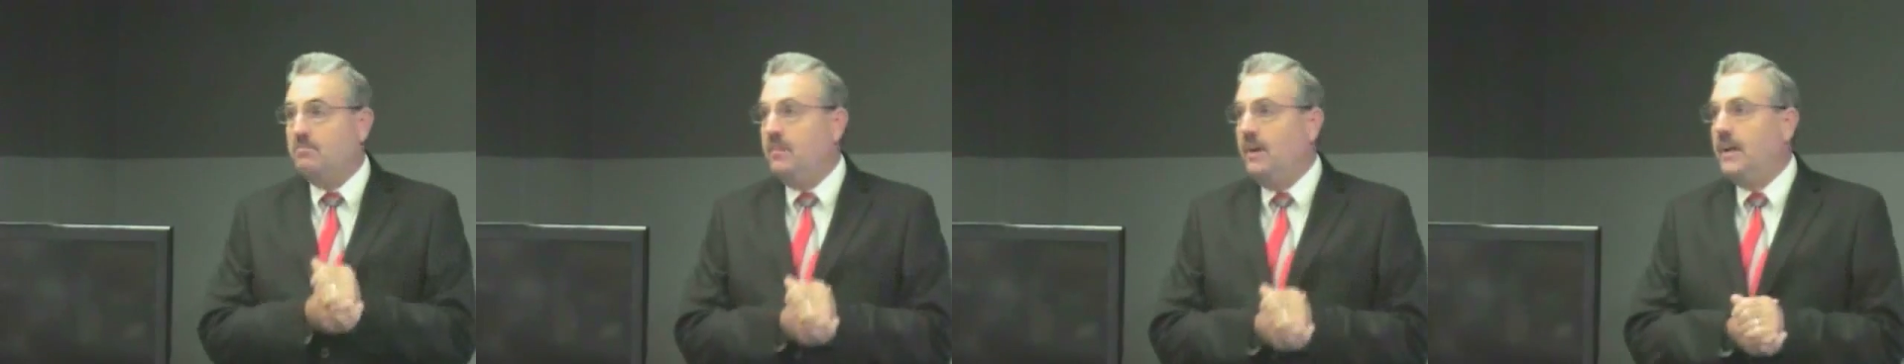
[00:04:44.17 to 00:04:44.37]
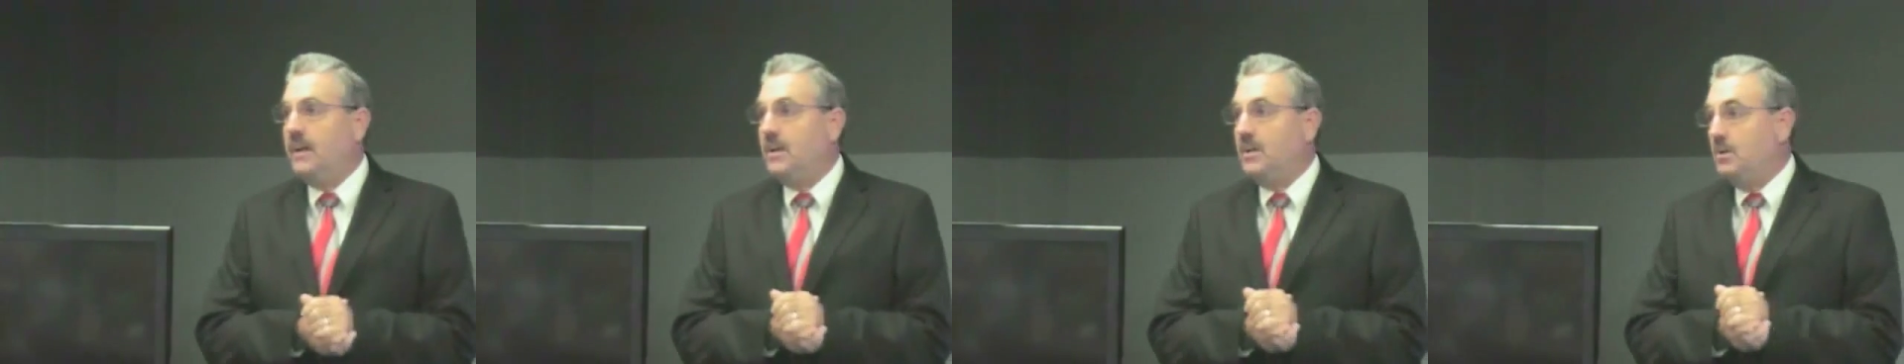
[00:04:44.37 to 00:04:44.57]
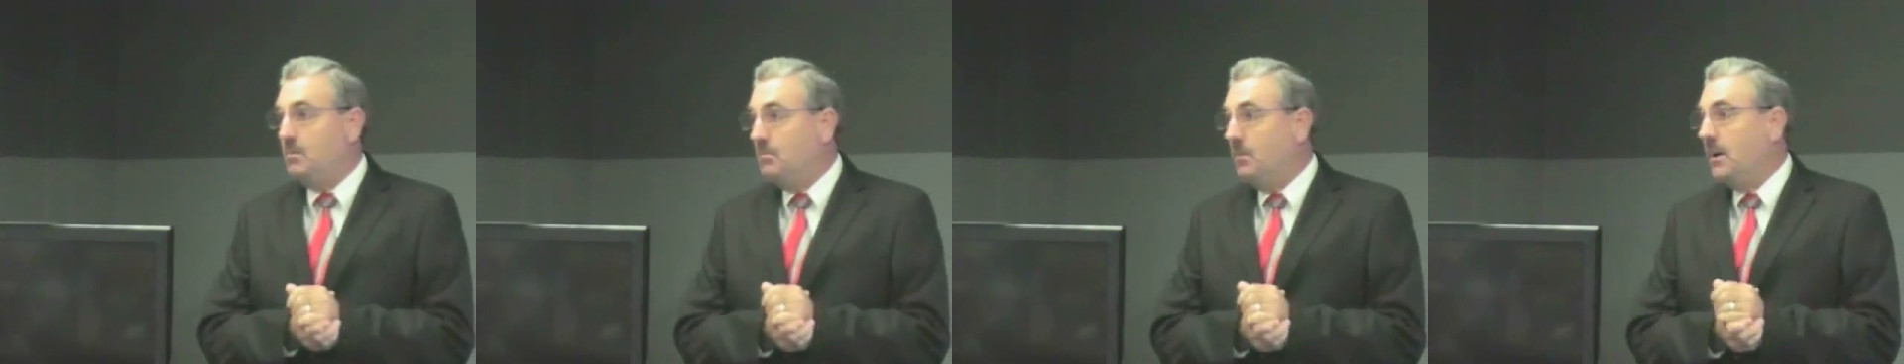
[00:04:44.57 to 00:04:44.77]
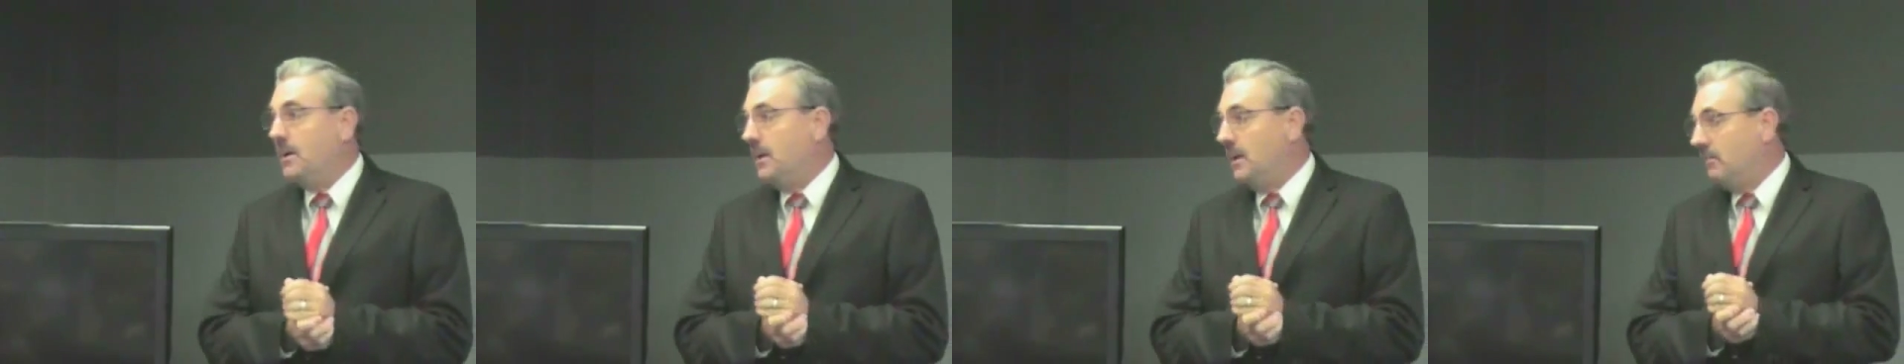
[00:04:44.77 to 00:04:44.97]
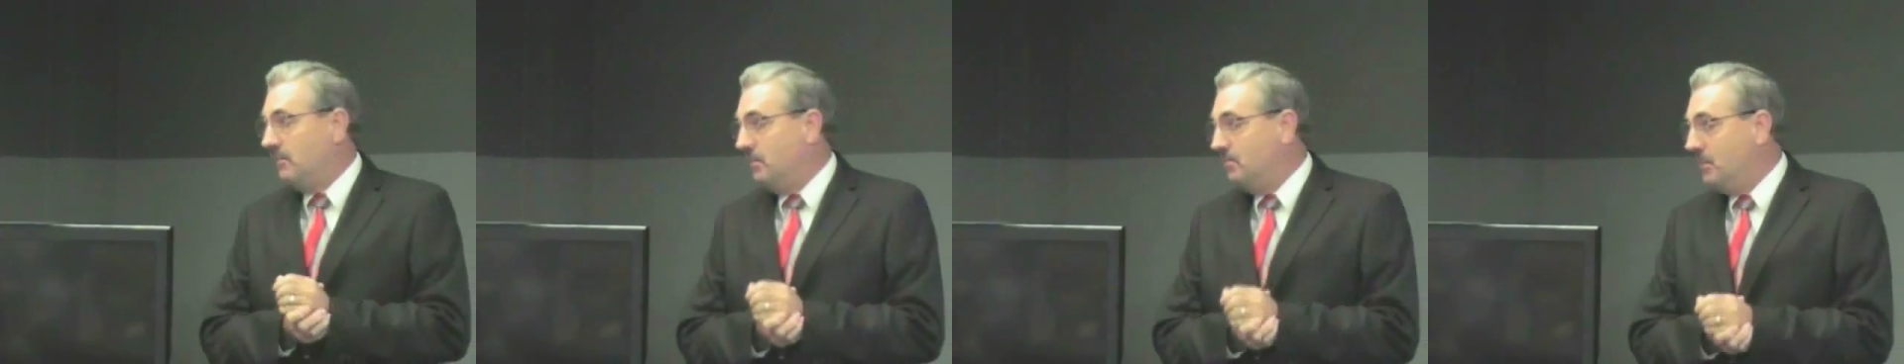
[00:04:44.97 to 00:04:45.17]
making you
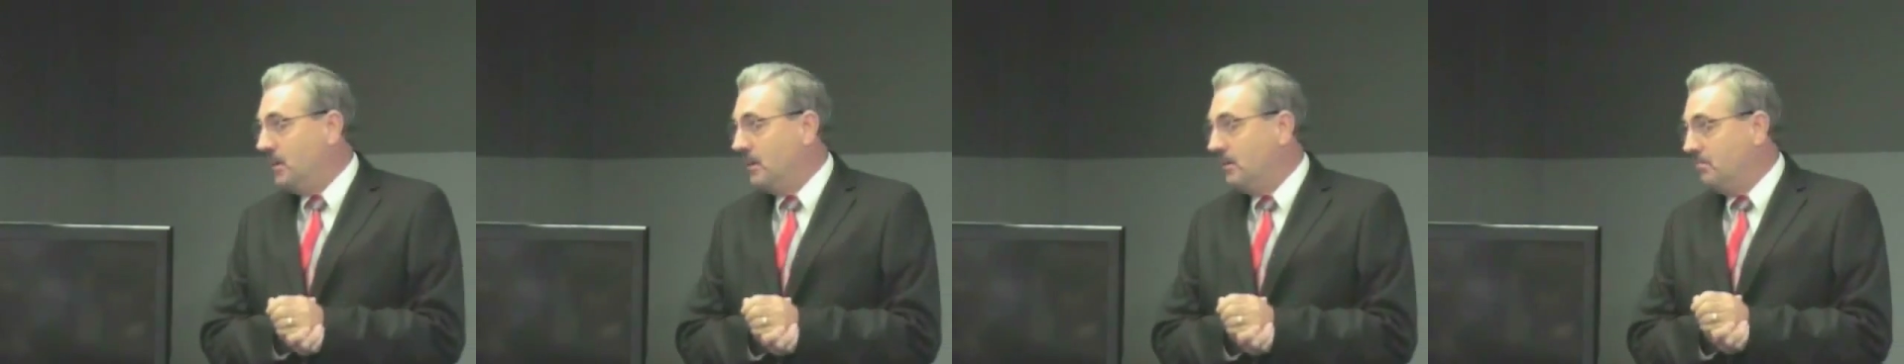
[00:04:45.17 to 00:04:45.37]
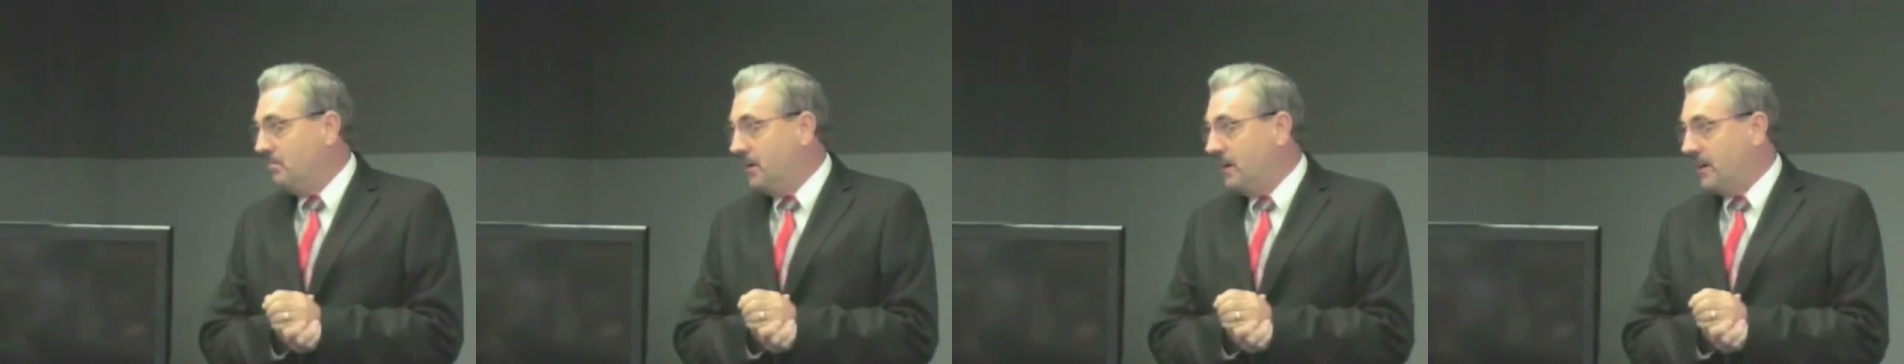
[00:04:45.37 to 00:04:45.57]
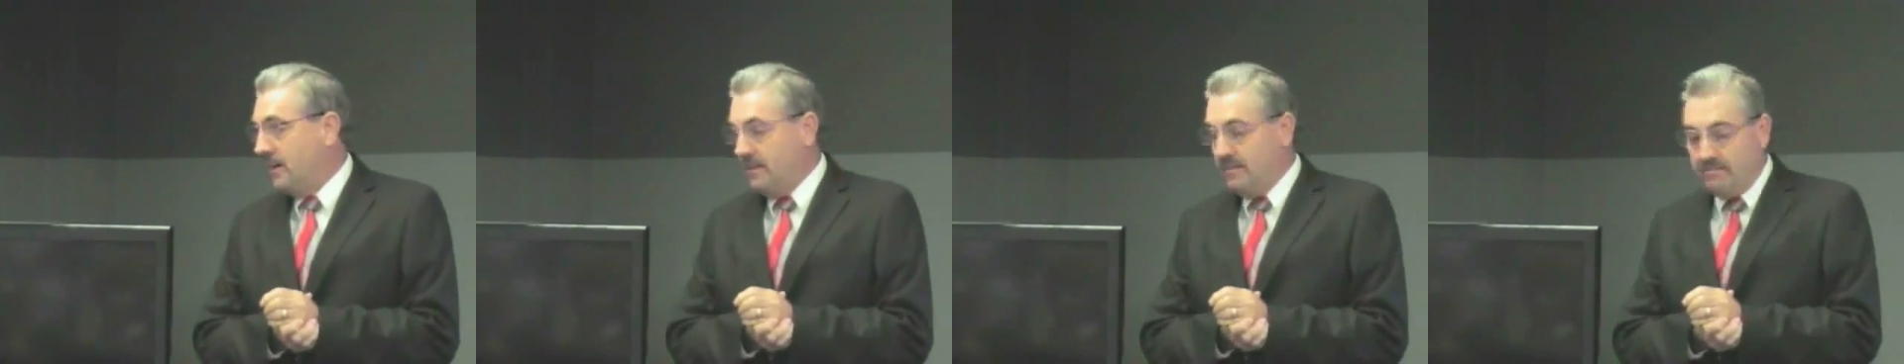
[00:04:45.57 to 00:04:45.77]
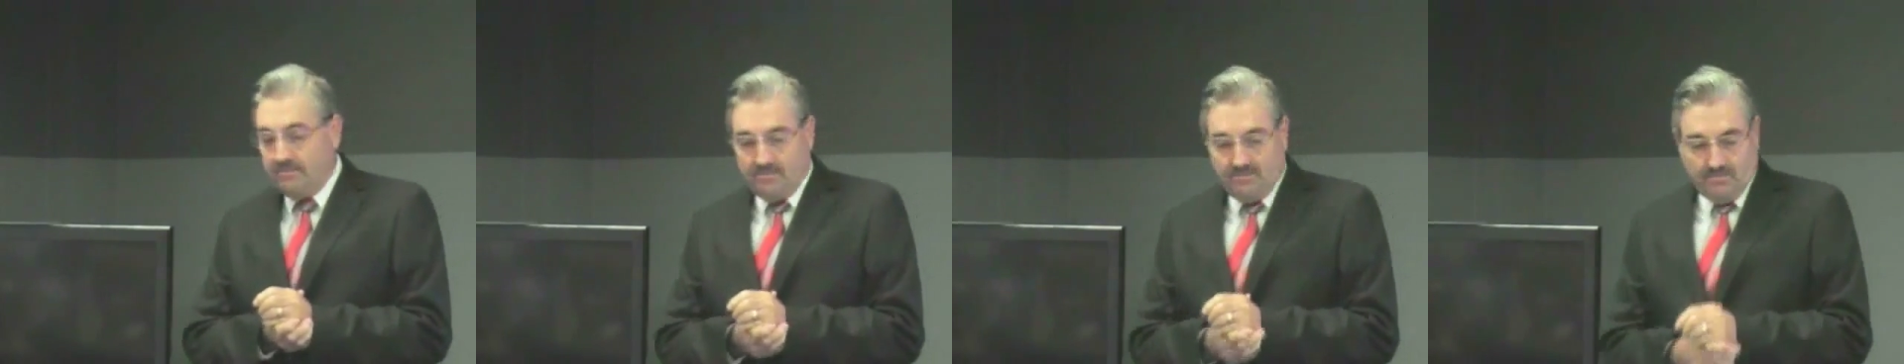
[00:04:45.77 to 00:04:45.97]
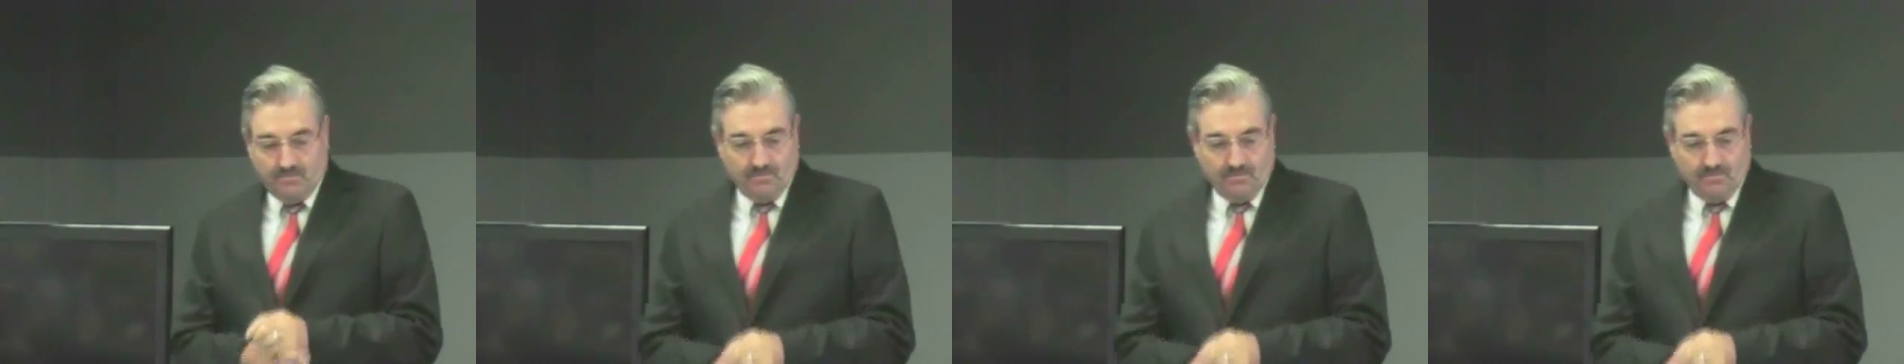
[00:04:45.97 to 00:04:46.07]
money every month bucket.